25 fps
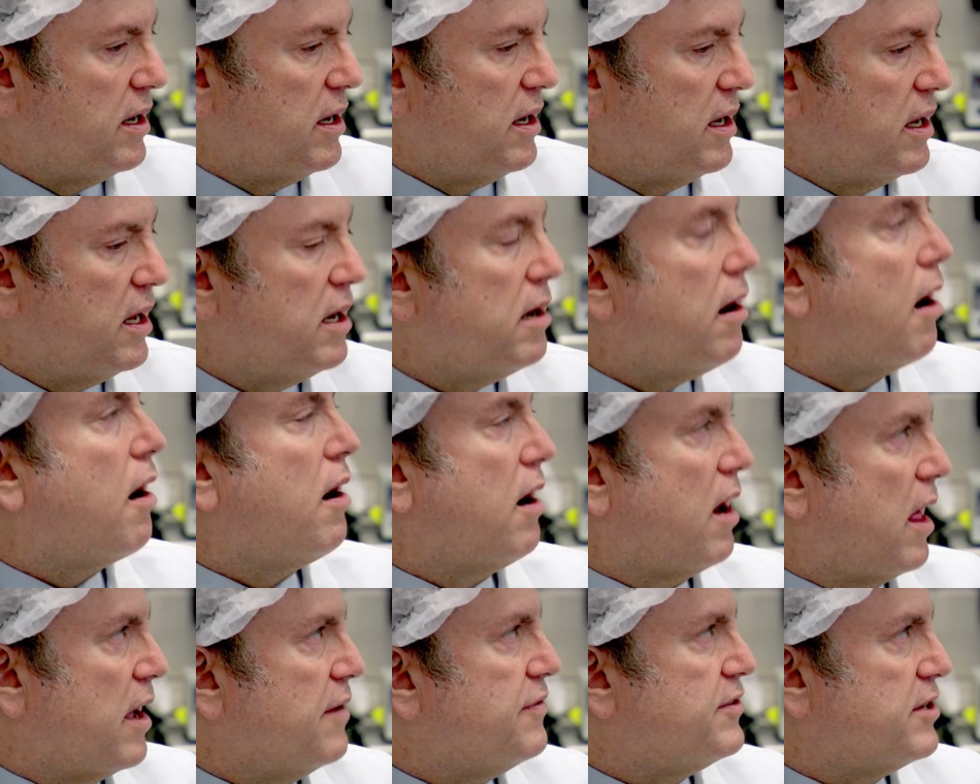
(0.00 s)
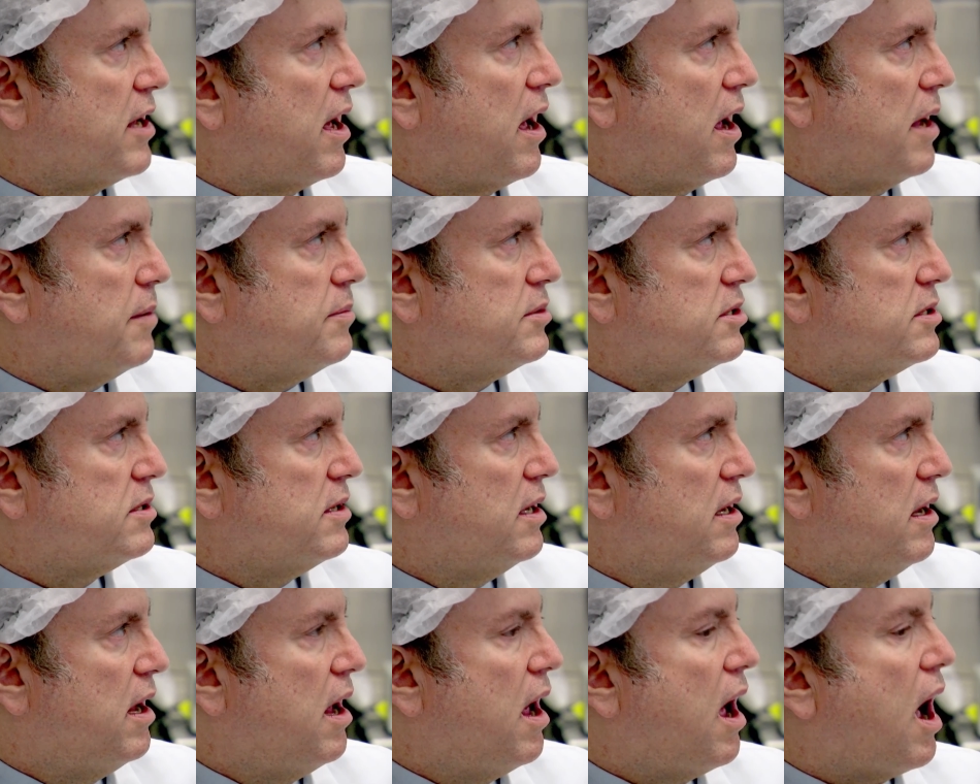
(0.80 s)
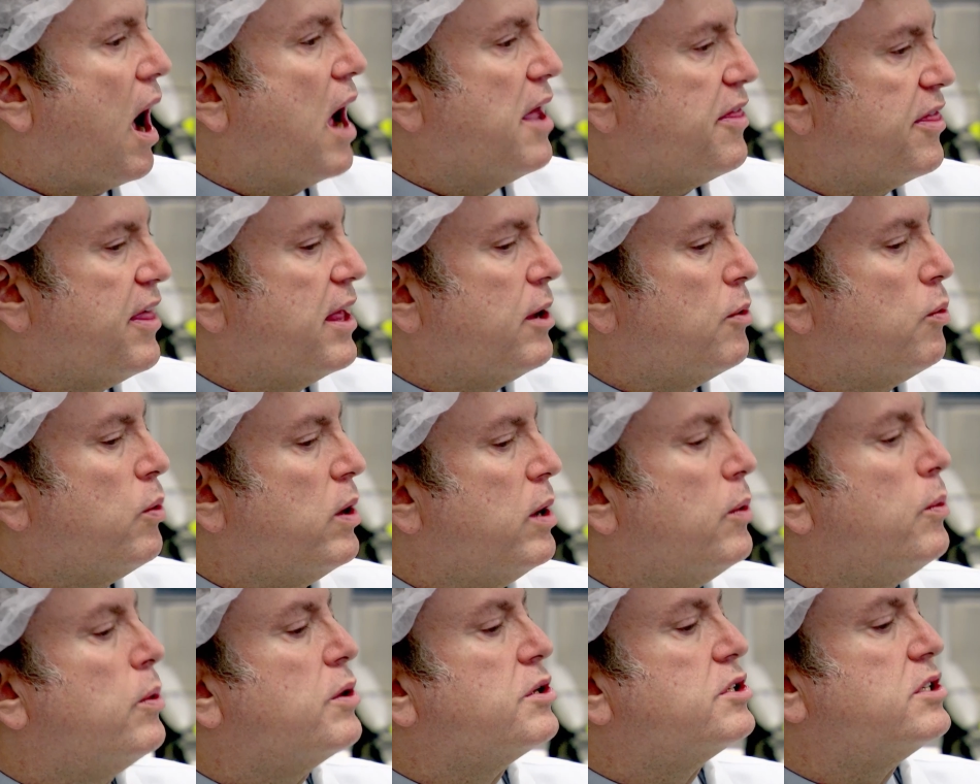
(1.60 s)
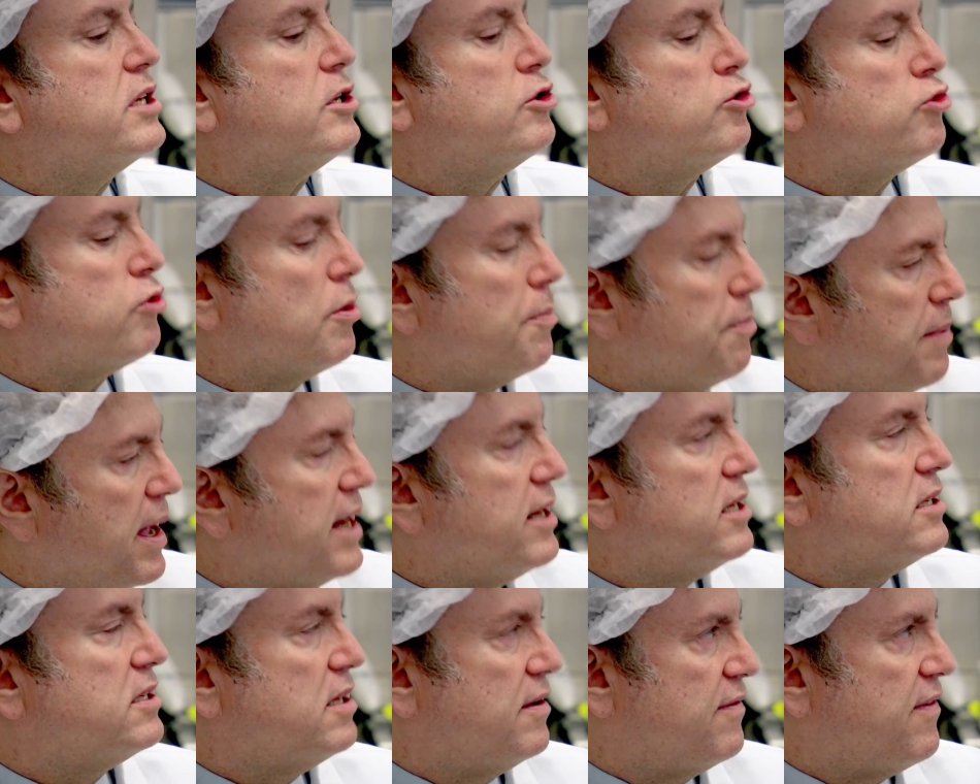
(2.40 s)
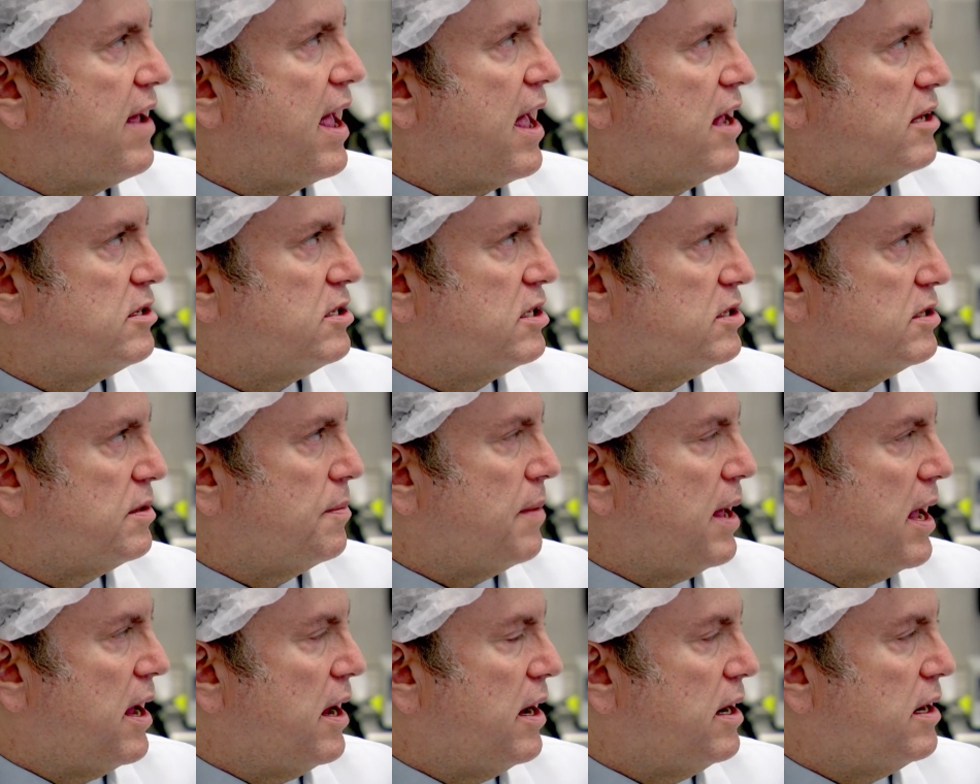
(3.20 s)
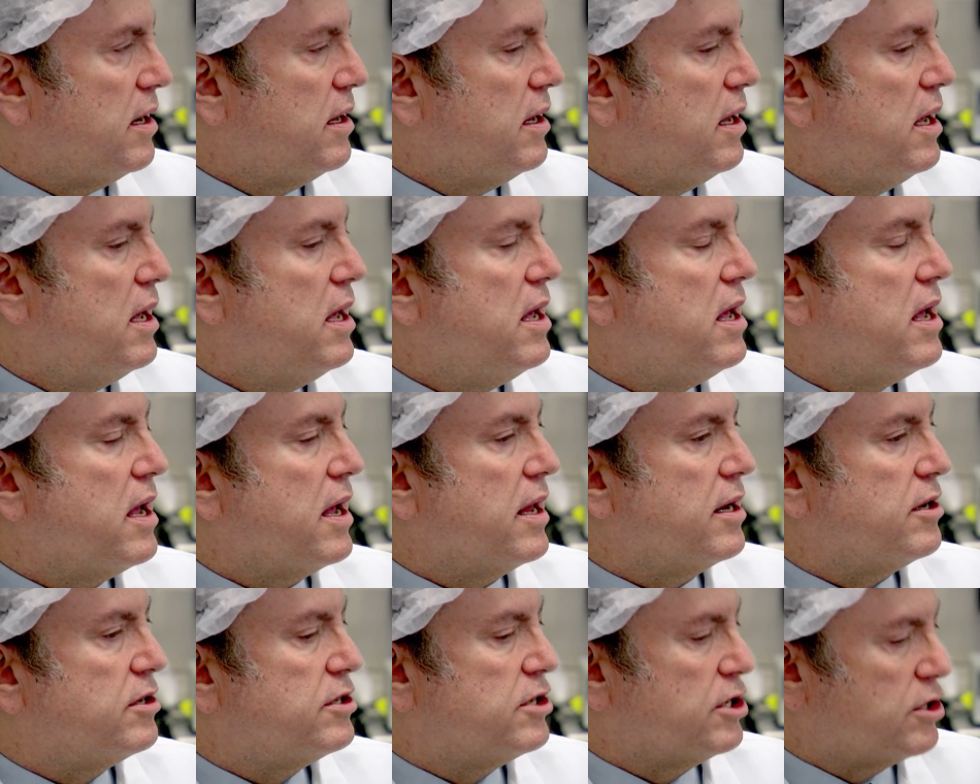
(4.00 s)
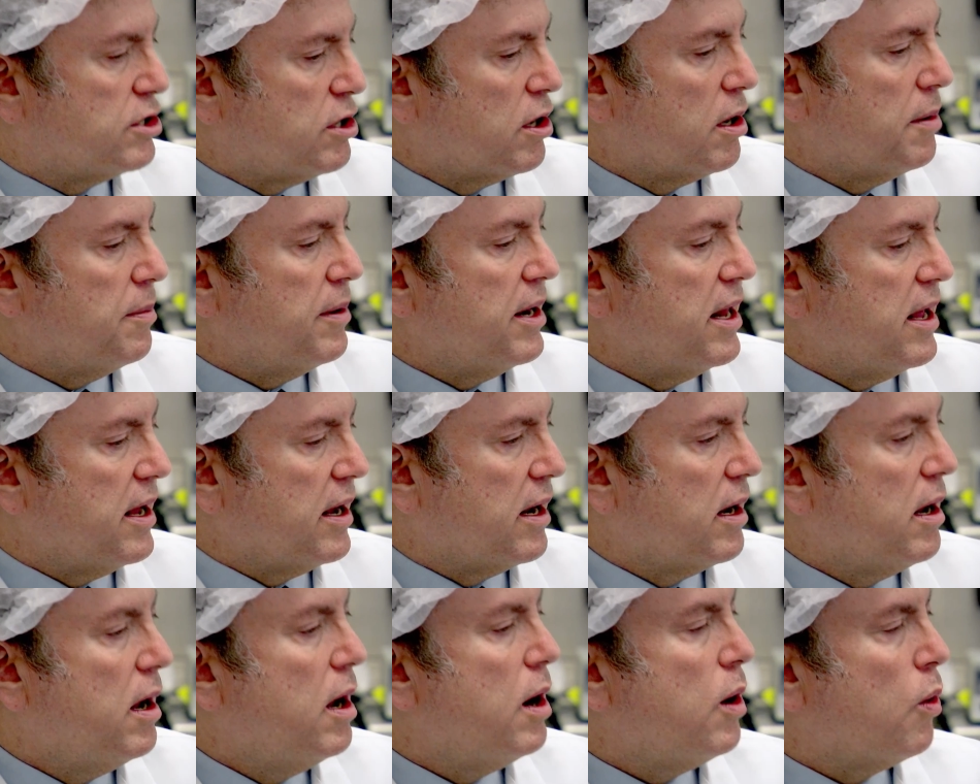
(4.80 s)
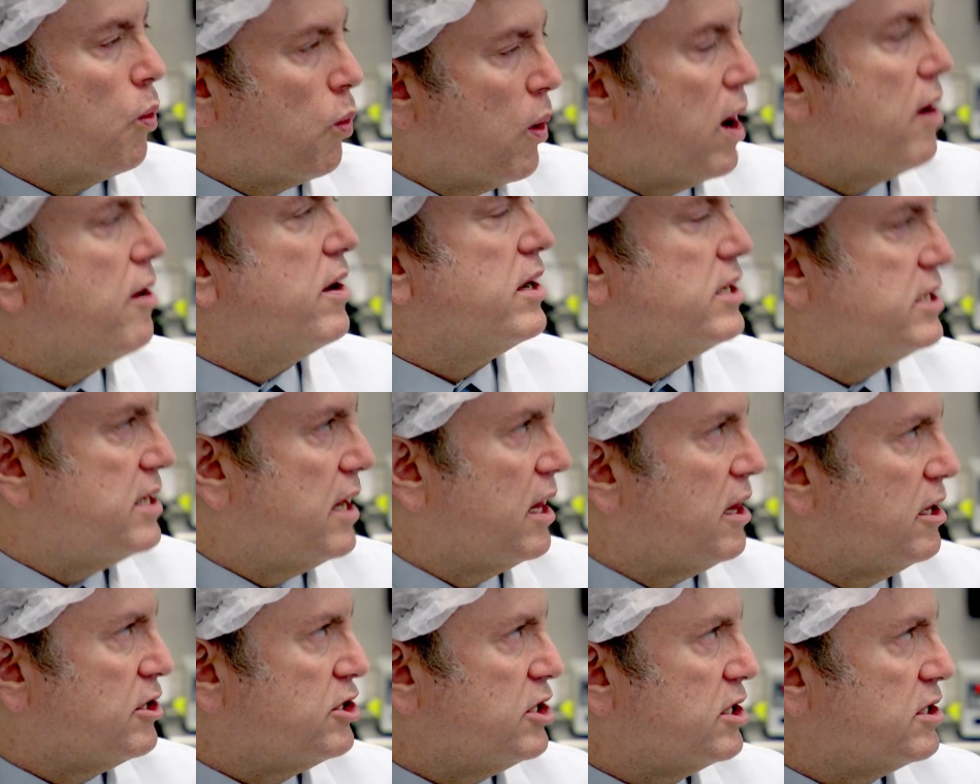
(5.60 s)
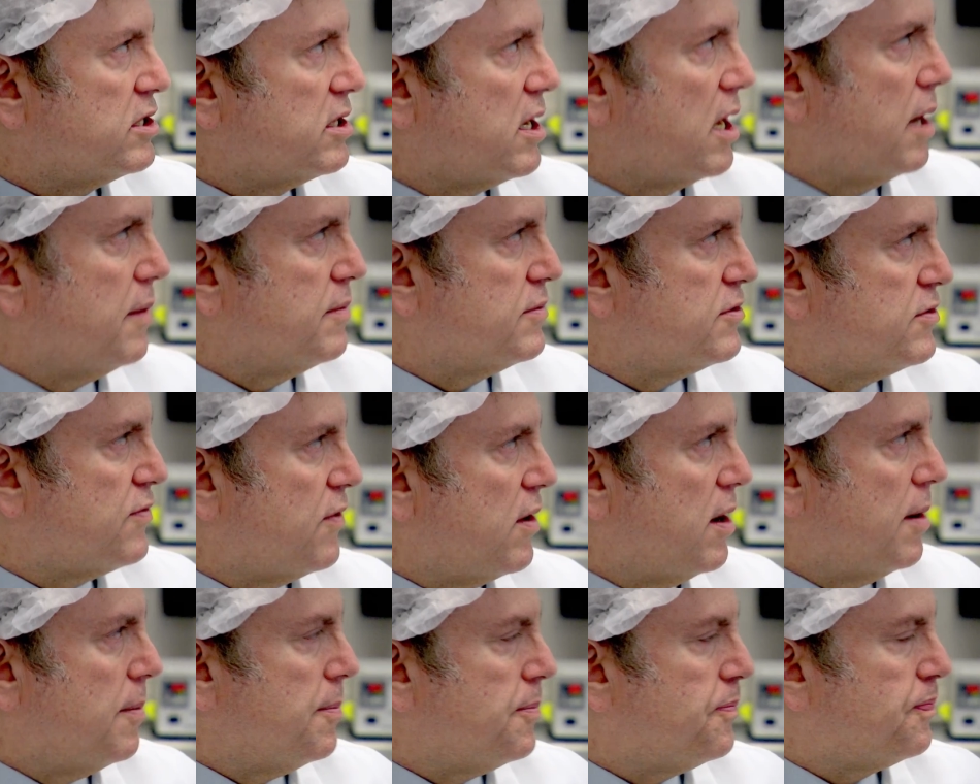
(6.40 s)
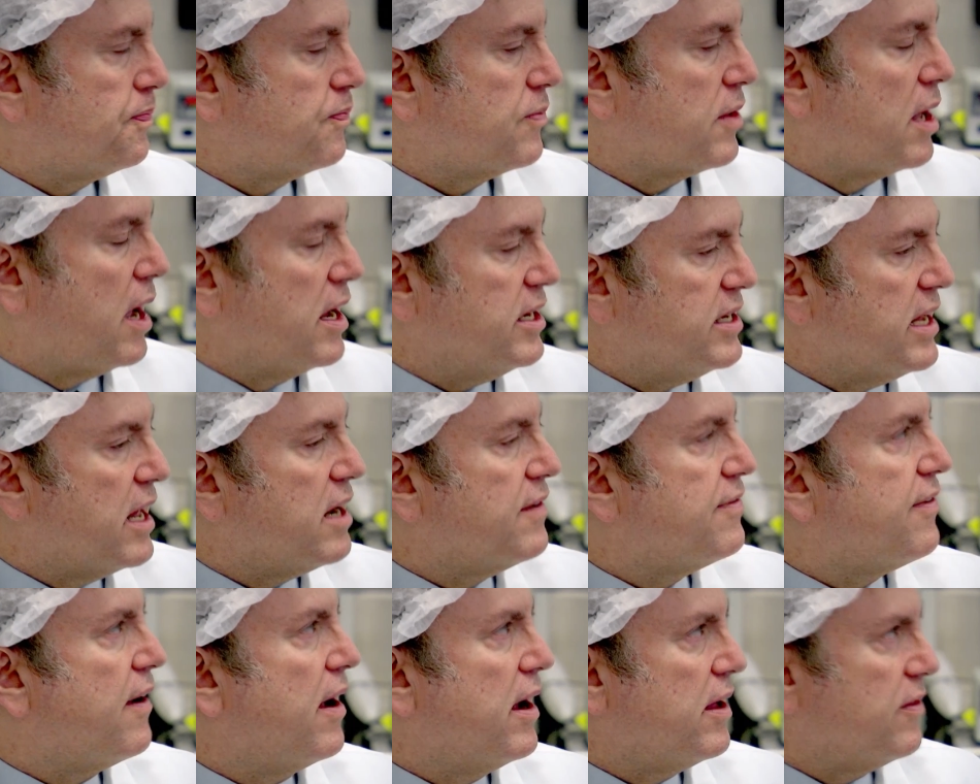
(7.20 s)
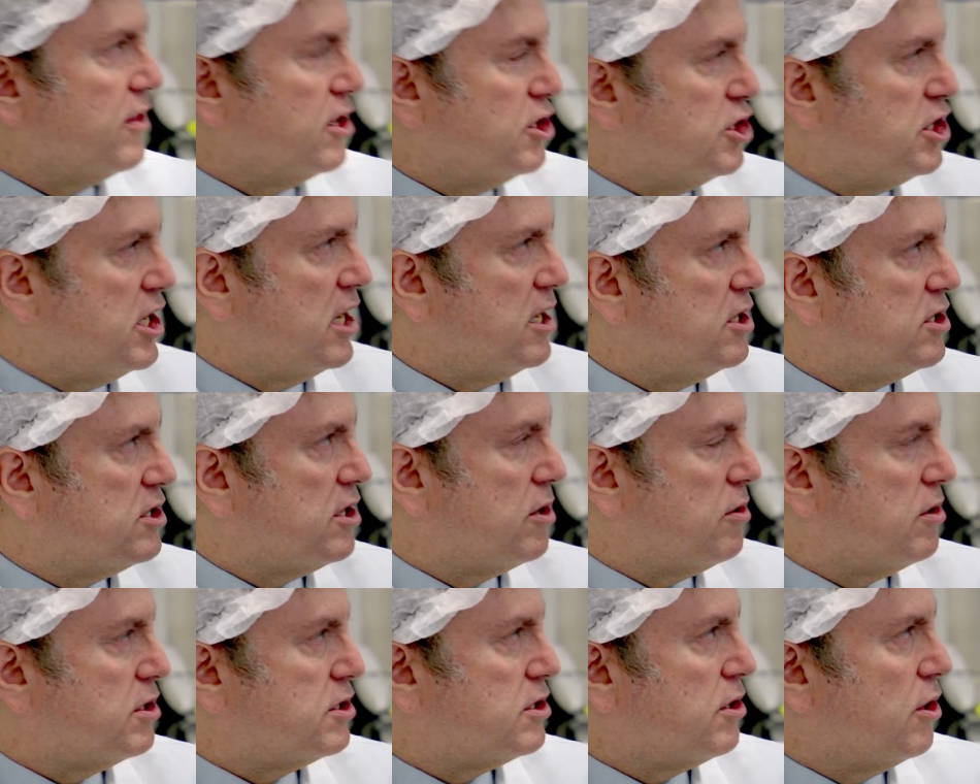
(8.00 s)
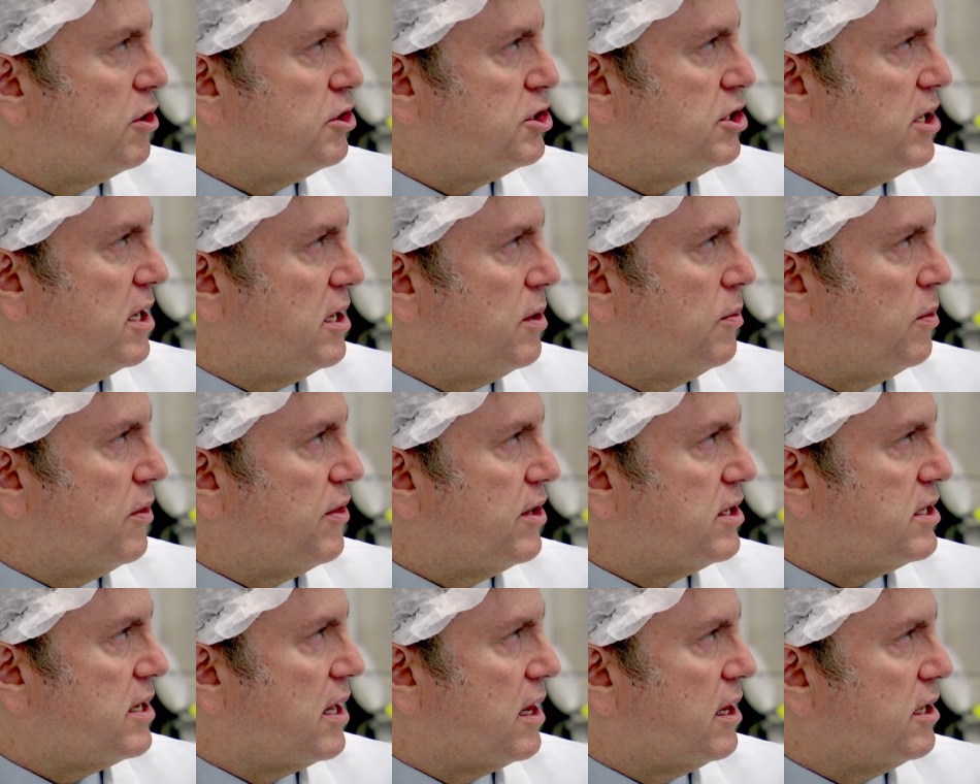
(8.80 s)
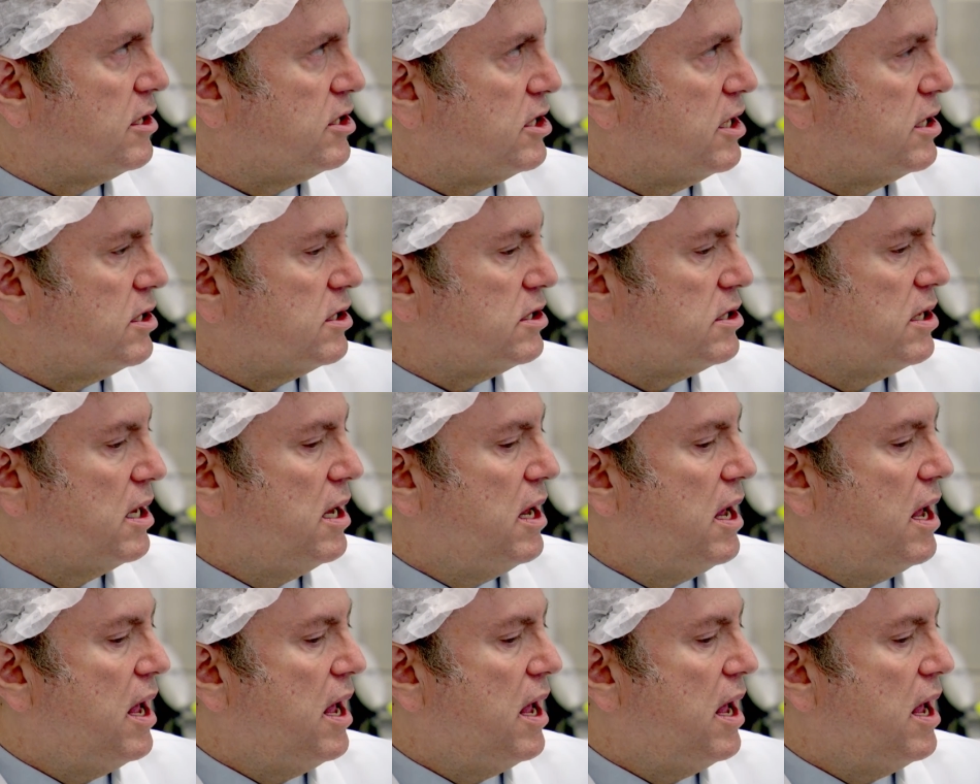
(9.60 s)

are. In our lifetimes, I think we will see tremendous advances made in determining where intelligence comes from, identifying the genes that are associated with intelligence,